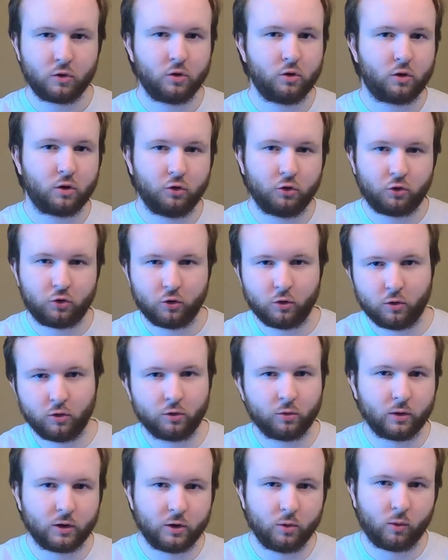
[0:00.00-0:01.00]
You can
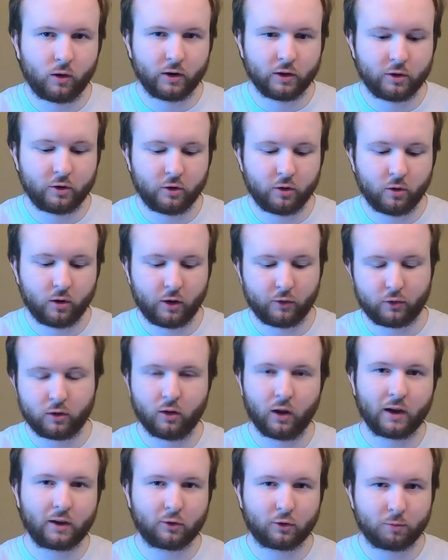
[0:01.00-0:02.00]
choose what you want to do. If you like